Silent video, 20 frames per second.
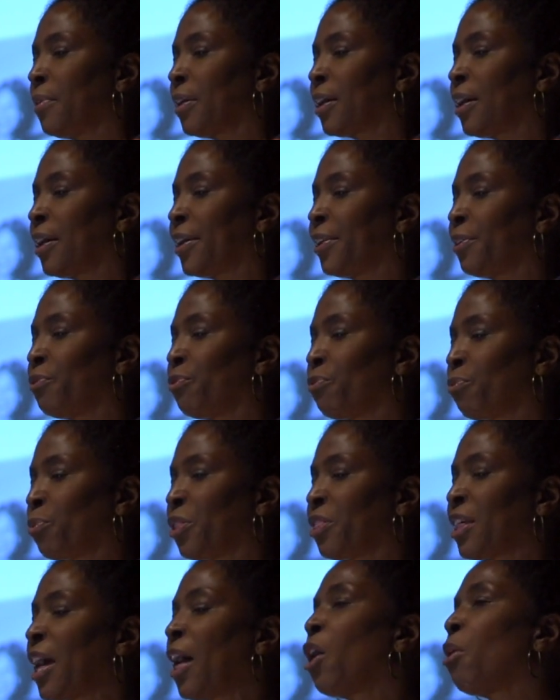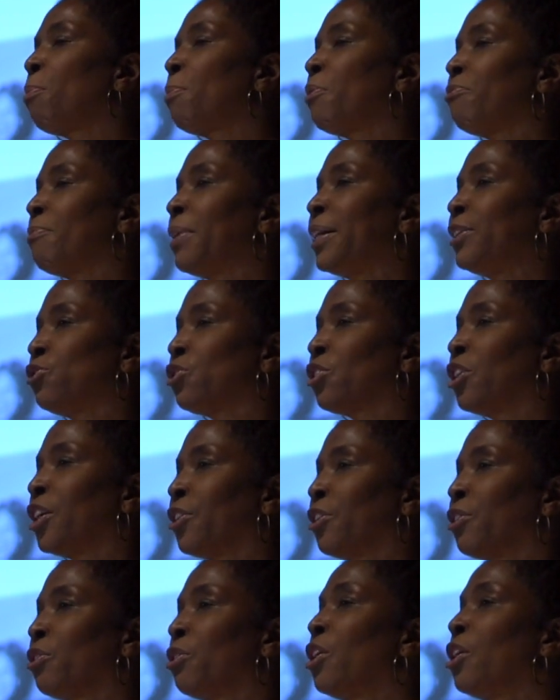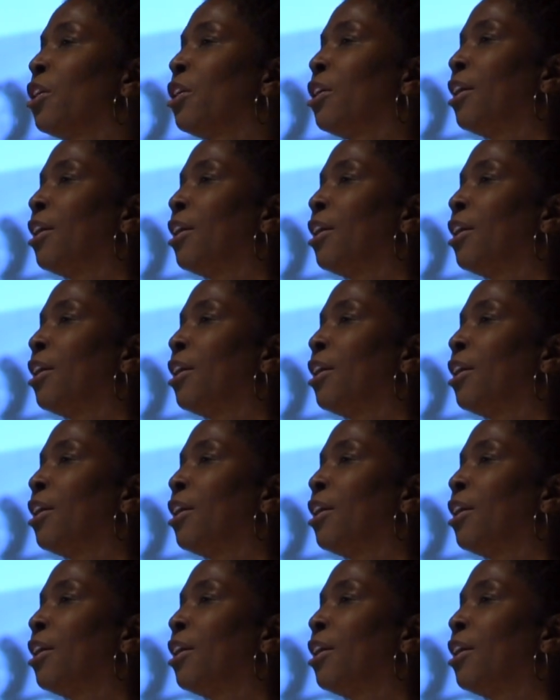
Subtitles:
kind of with the help of my daughter,